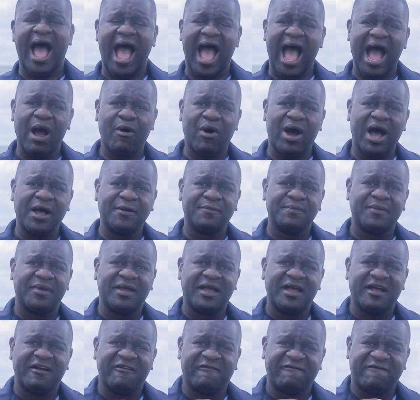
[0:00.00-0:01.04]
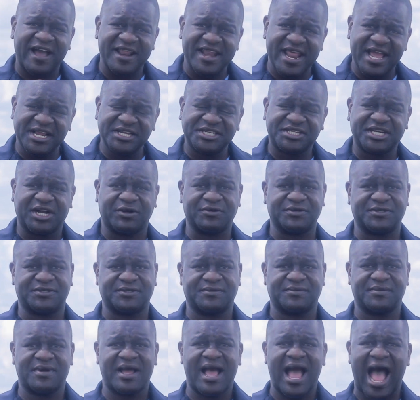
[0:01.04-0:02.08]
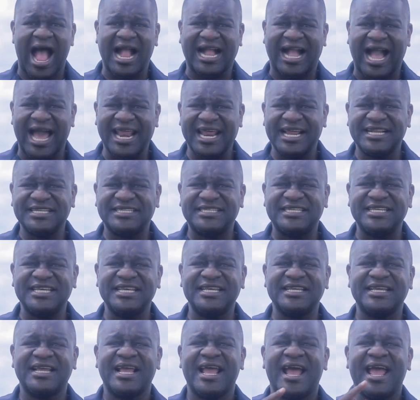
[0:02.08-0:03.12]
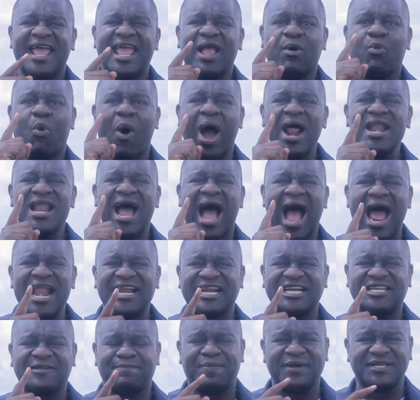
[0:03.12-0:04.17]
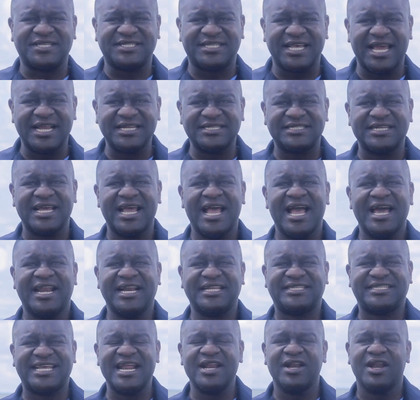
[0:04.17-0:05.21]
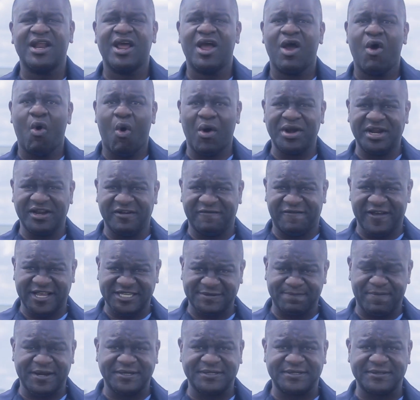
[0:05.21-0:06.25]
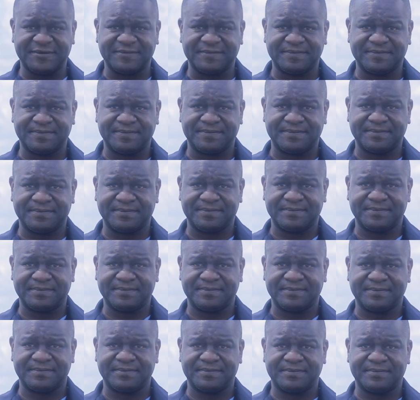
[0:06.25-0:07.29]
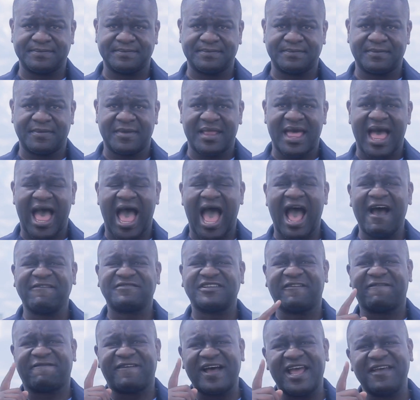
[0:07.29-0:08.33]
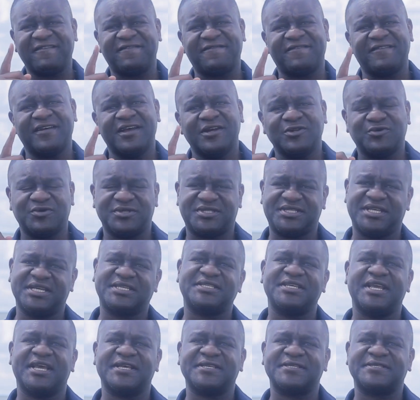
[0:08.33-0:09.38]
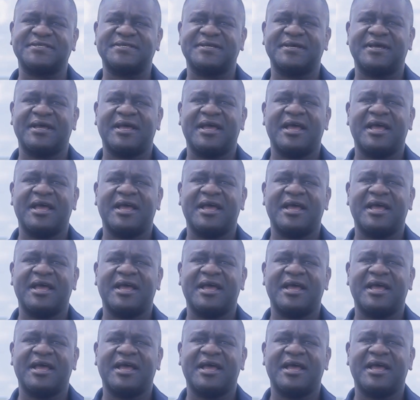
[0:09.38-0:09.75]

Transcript: Our financials are guaranteeing a 100% return on investment after 5 to 6 years,